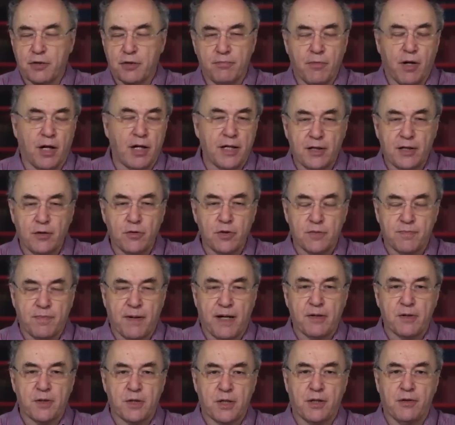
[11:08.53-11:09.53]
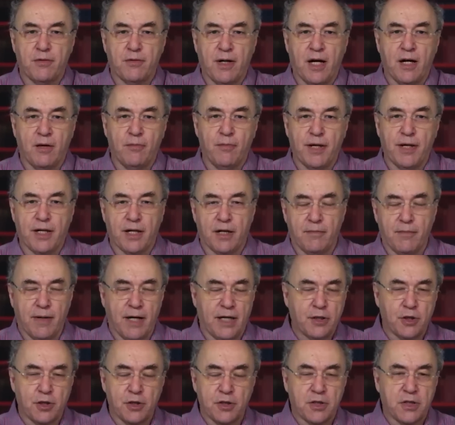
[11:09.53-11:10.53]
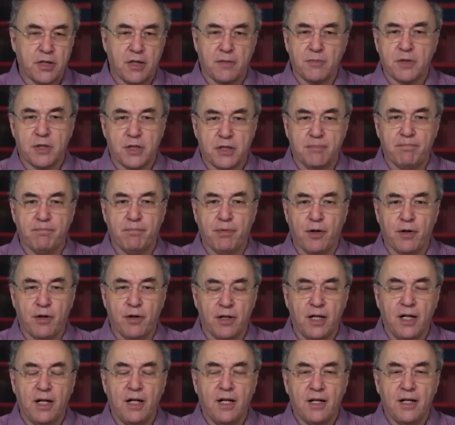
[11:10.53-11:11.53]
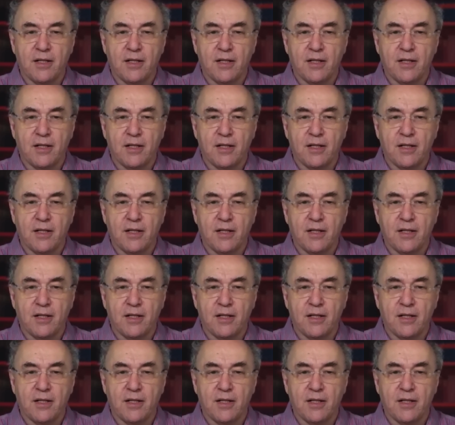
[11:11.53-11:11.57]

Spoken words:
of molecules bouncing around, we can imagine some simple